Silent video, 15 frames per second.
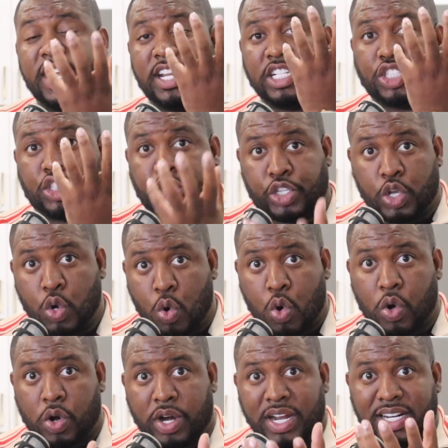It is
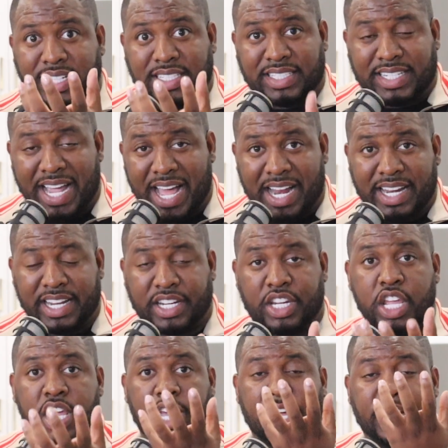your
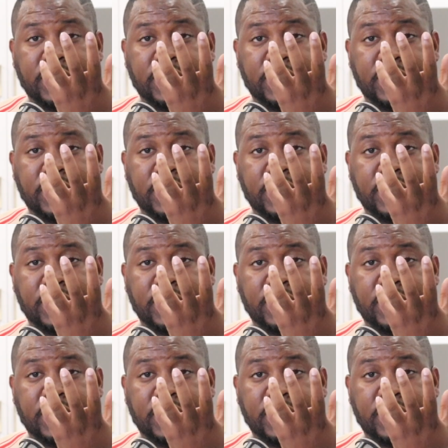talent.